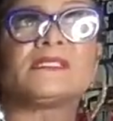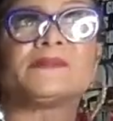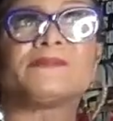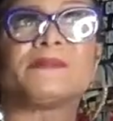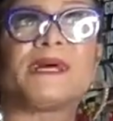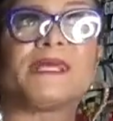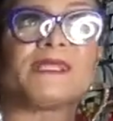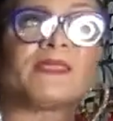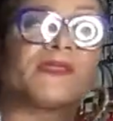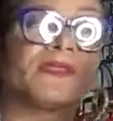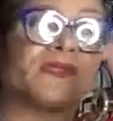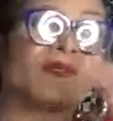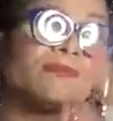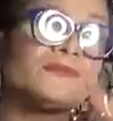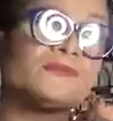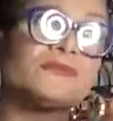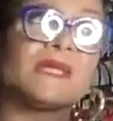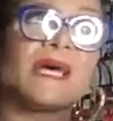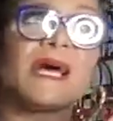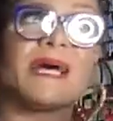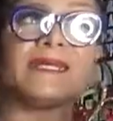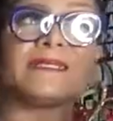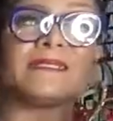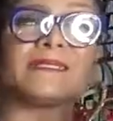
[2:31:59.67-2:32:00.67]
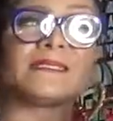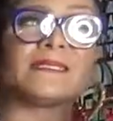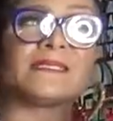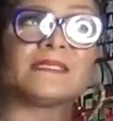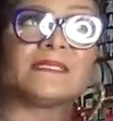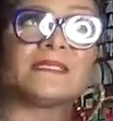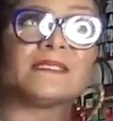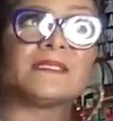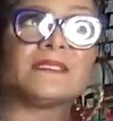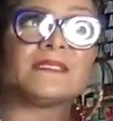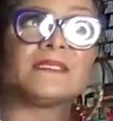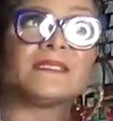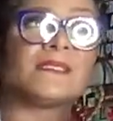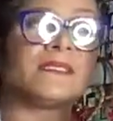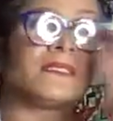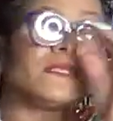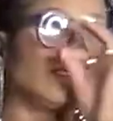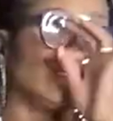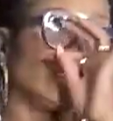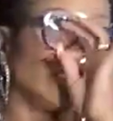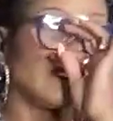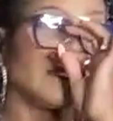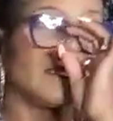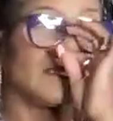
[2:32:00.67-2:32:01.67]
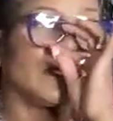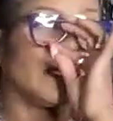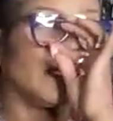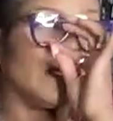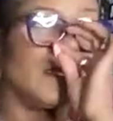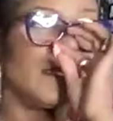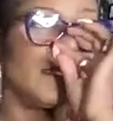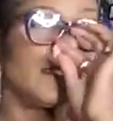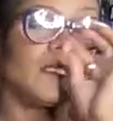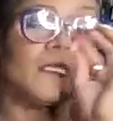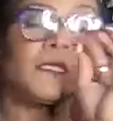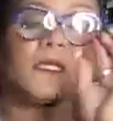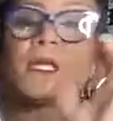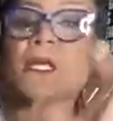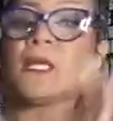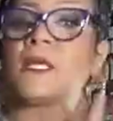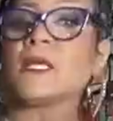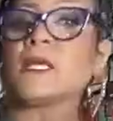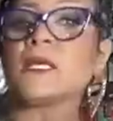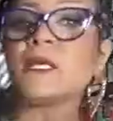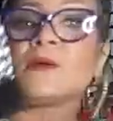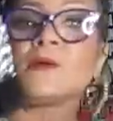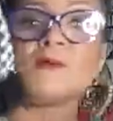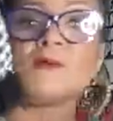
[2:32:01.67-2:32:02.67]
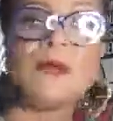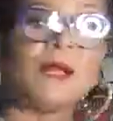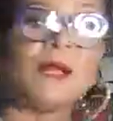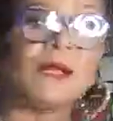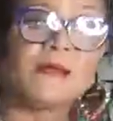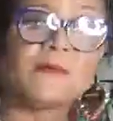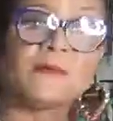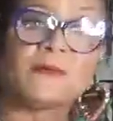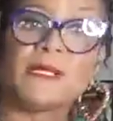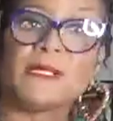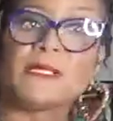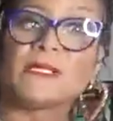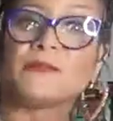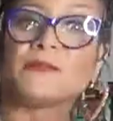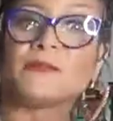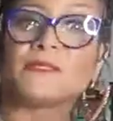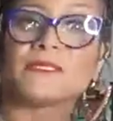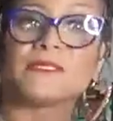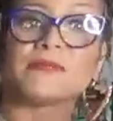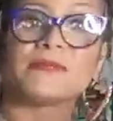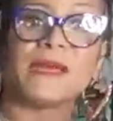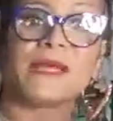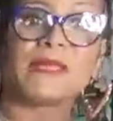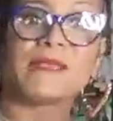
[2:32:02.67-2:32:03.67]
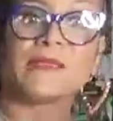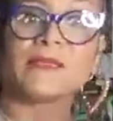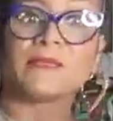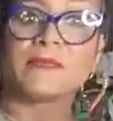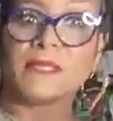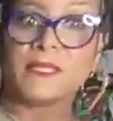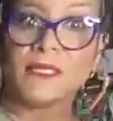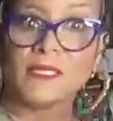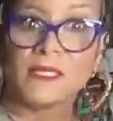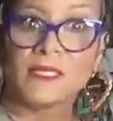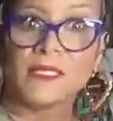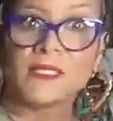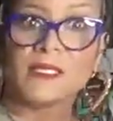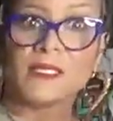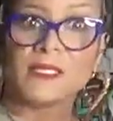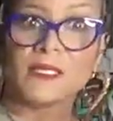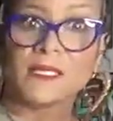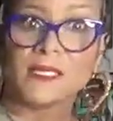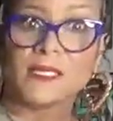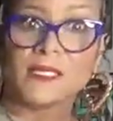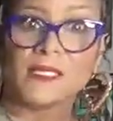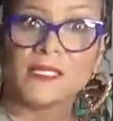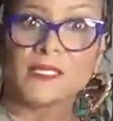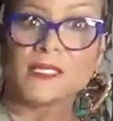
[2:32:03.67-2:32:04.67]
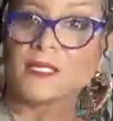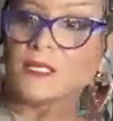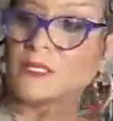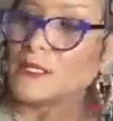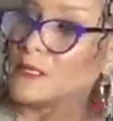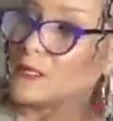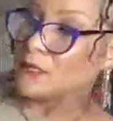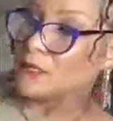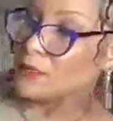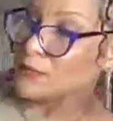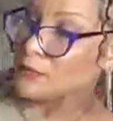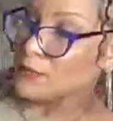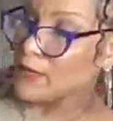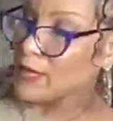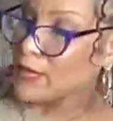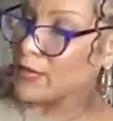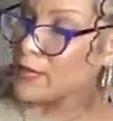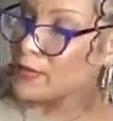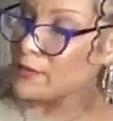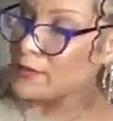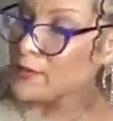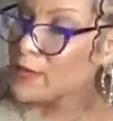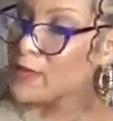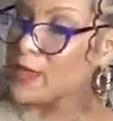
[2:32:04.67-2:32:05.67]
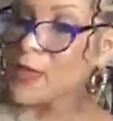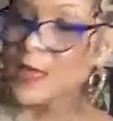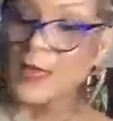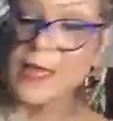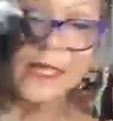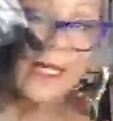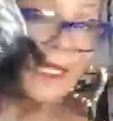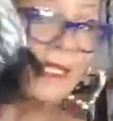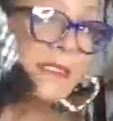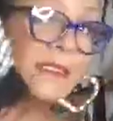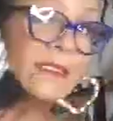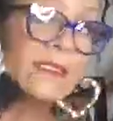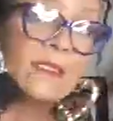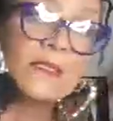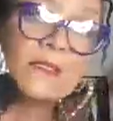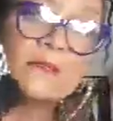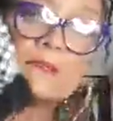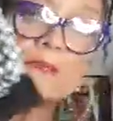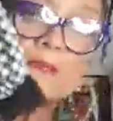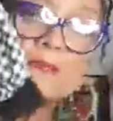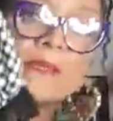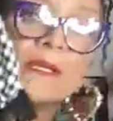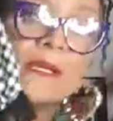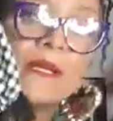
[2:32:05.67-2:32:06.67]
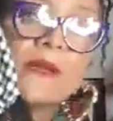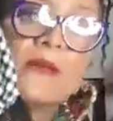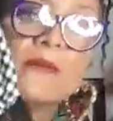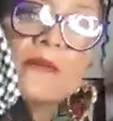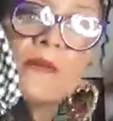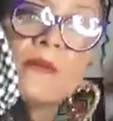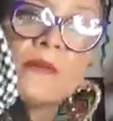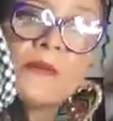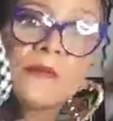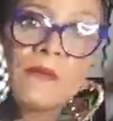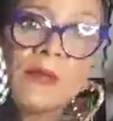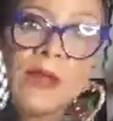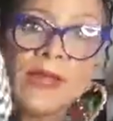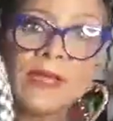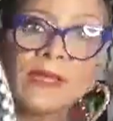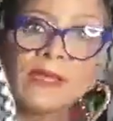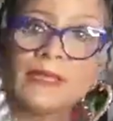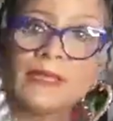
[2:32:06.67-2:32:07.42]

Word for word: to about 2016. Rockabilly was my thing, honey. Okay. And I see wear it right